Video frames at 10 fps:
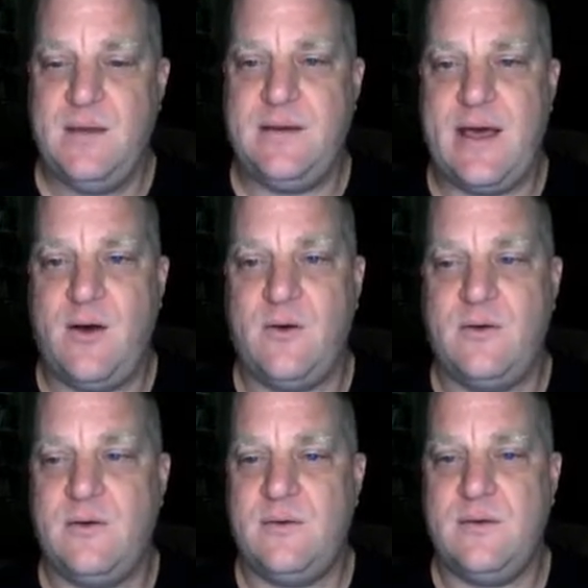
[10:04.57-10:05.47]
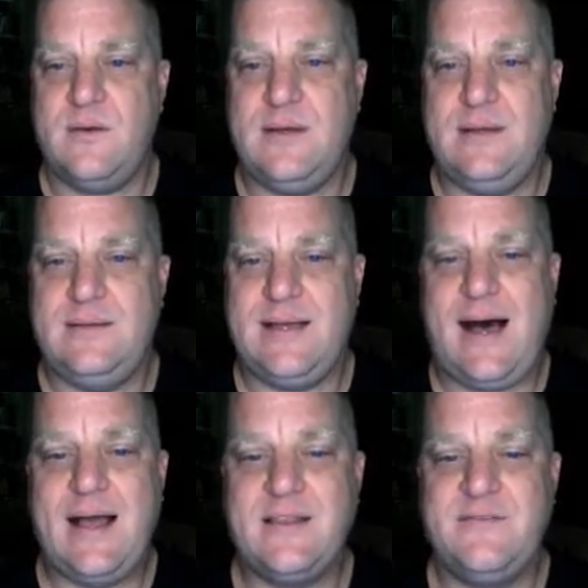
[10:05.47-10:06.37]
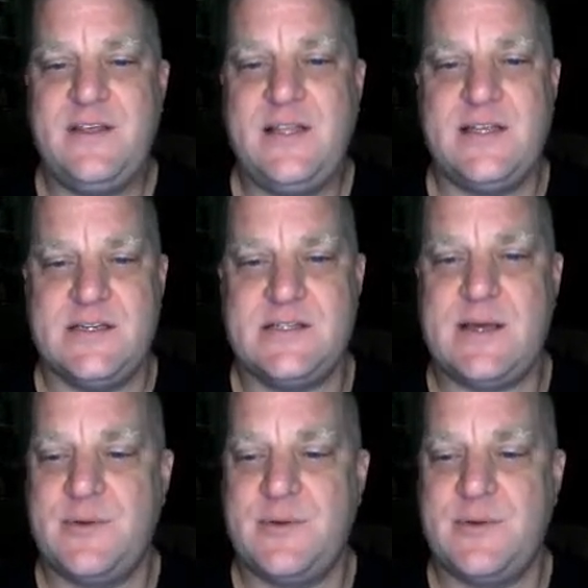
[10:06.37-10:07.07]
Now, the Highland villages,